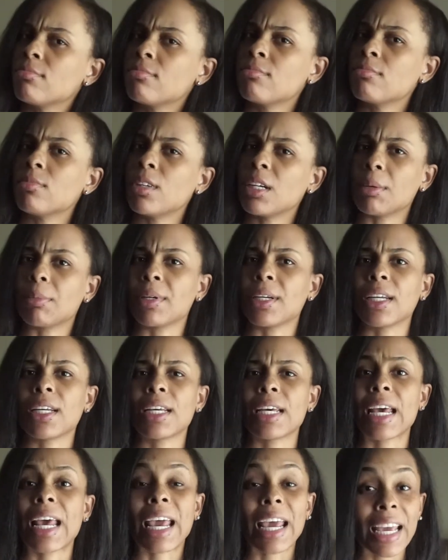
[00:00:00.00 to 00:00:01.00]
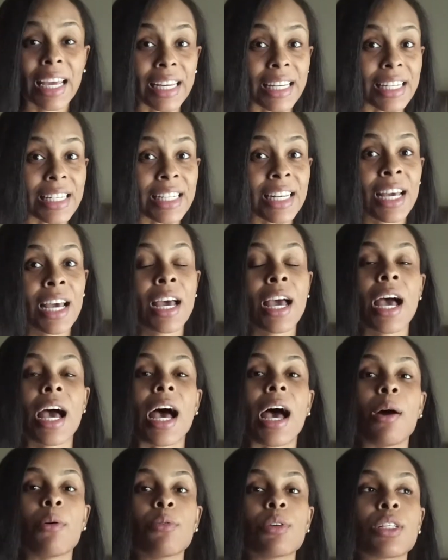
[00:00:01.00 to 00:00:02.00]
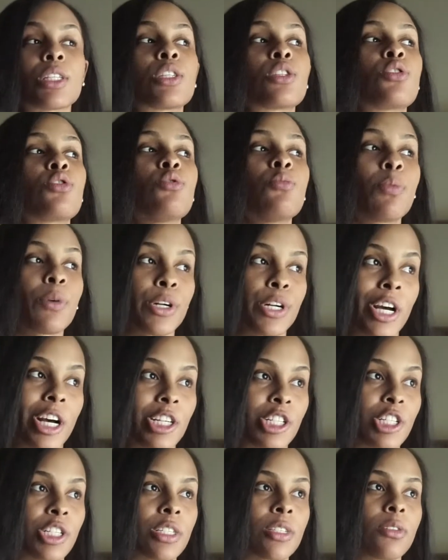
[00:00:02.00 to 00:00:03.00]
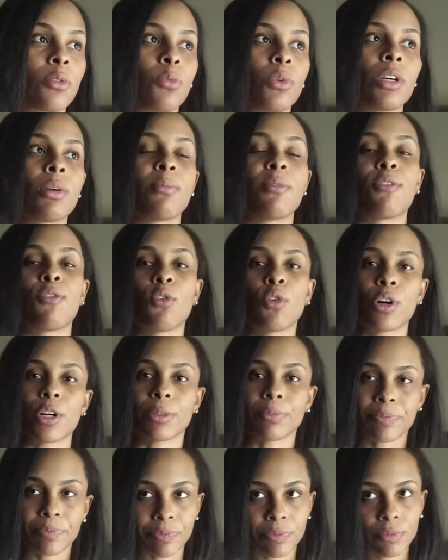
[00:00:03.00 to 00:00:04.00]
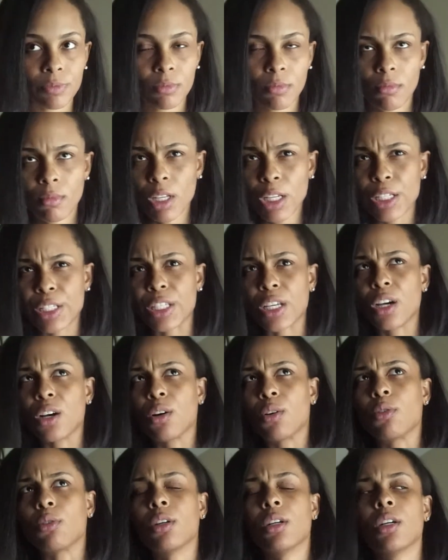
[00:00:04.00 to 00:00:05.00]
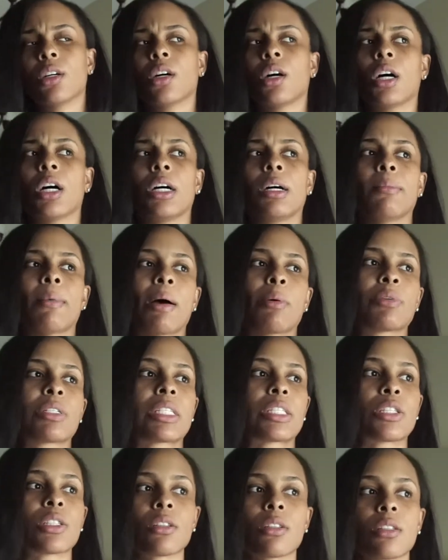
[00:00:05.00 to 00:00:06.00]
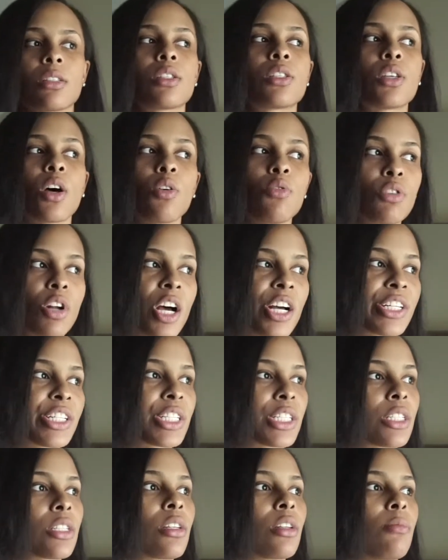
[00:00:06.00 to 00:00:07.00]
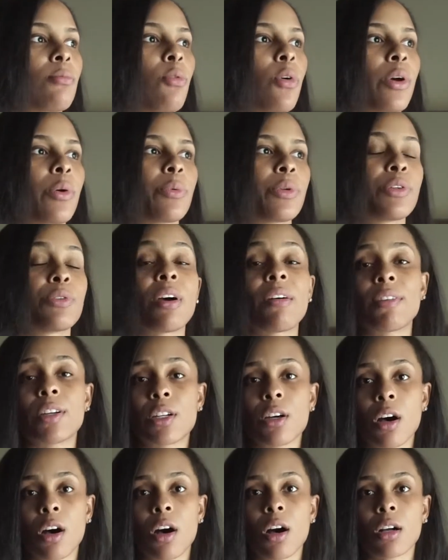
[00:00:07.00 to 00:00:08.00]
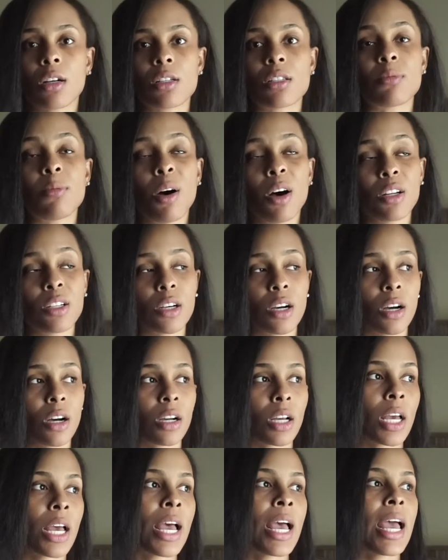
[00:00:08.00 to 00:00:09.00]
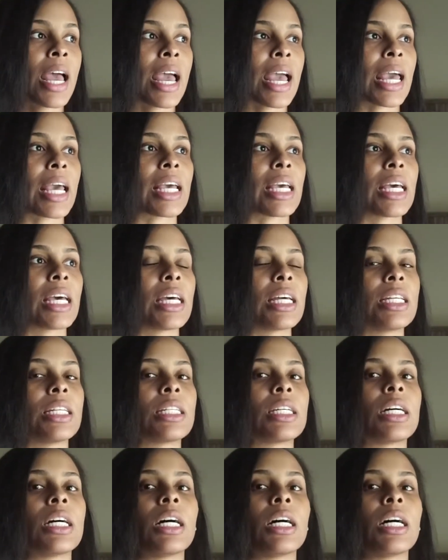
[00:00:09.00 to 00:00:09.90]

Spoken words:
wait a minute. And I was super nauseous the week before. So I was so nauseous to the point, we do have a dog, a small dog, and